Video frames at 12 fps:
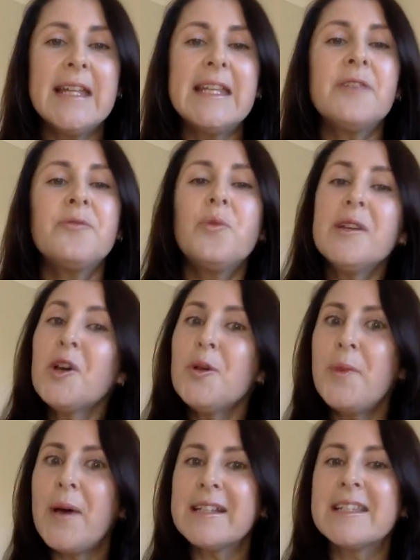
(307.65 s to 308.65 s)
Now, if we
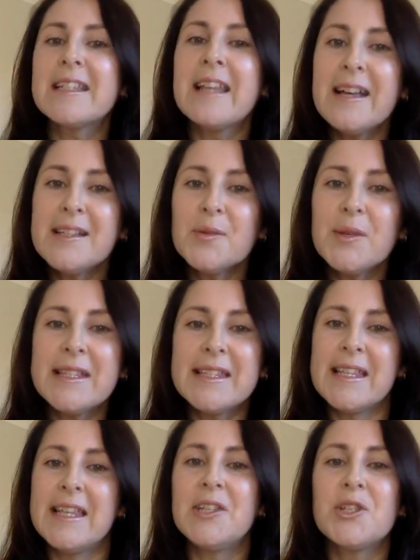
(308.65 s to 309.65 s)
go back to last week's
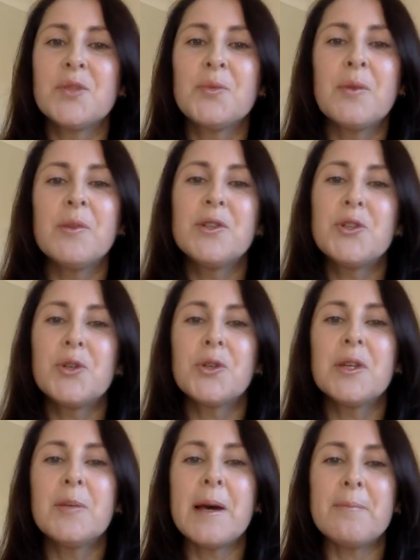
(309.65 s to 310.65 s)
session where we were
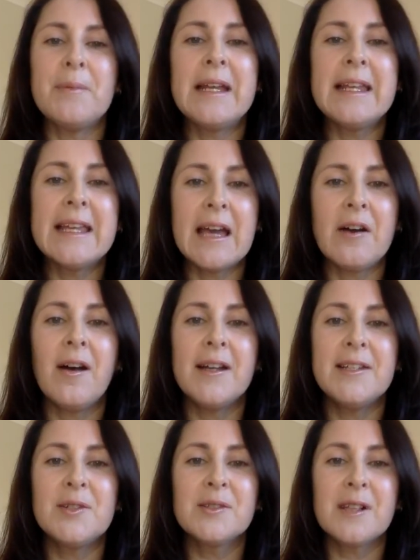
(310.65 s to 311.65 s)
talking about meeting our
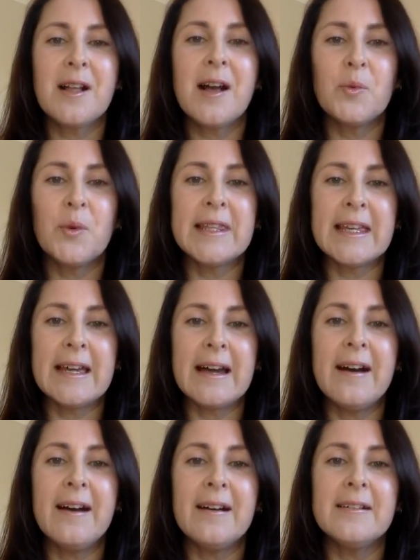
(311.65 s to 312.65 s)
ideal client where they
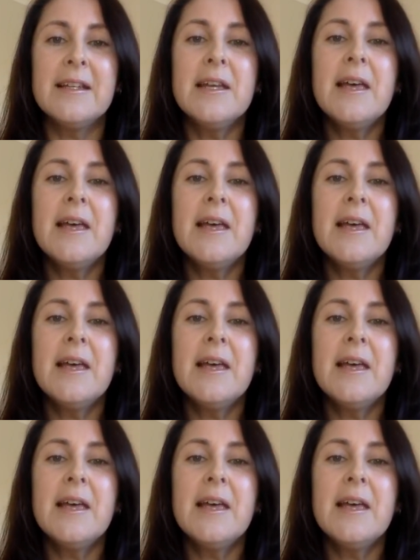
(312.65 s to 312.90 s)
are,